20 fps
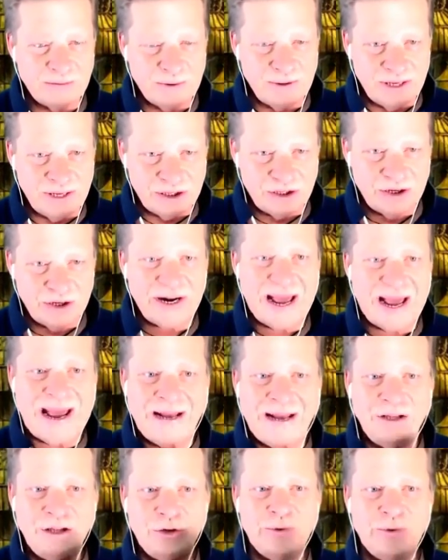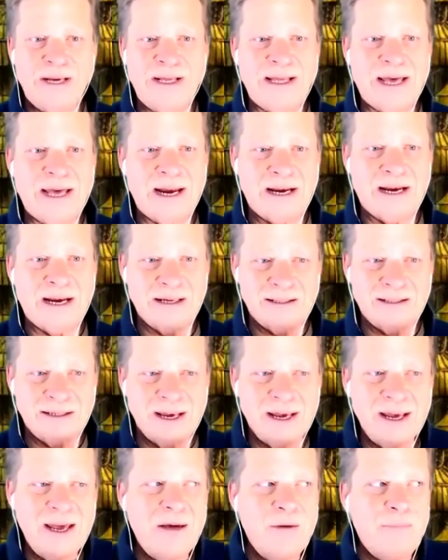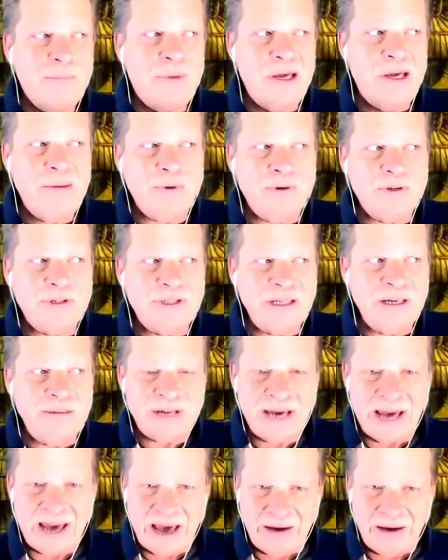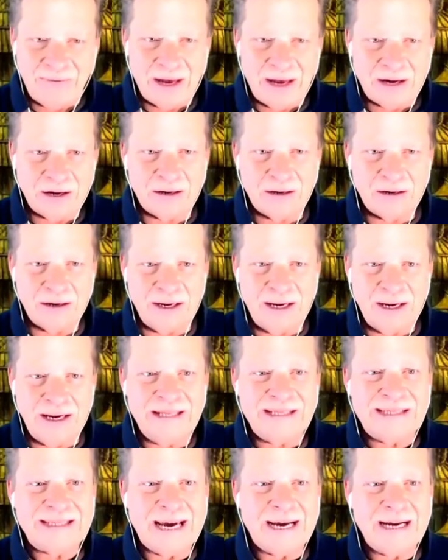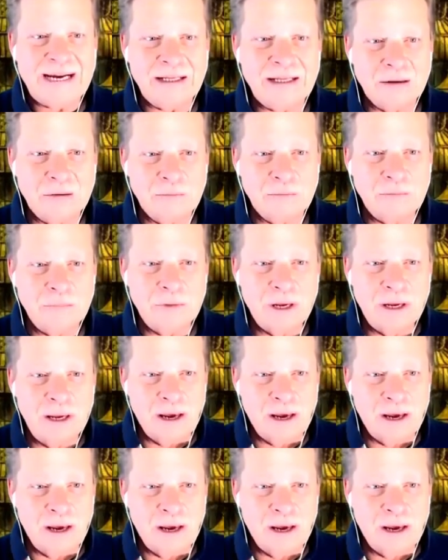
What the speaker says: When they start answering that, because people seem to have that inside of them.